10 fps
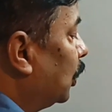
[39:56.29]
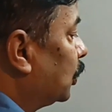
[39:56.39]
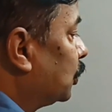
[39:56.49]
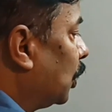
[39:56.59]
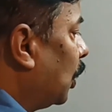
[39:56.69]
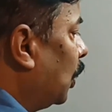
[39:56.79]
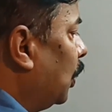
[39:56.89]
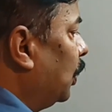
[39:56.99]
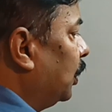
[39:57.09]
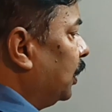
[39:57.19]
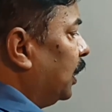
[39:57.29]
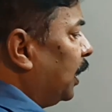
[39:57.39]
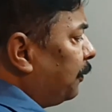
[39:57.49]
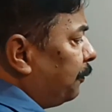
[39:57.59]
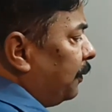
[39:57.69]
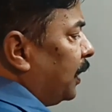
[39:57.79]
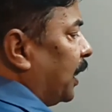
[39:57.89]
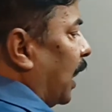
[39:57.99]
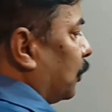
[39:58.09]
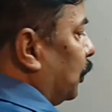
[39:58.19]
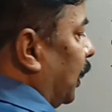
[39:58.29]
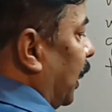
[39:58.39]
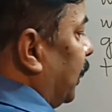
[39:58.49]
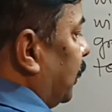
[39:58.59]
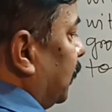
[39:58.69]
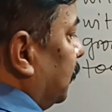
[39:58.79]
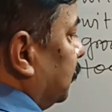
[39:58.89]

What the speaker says: So if we calculate,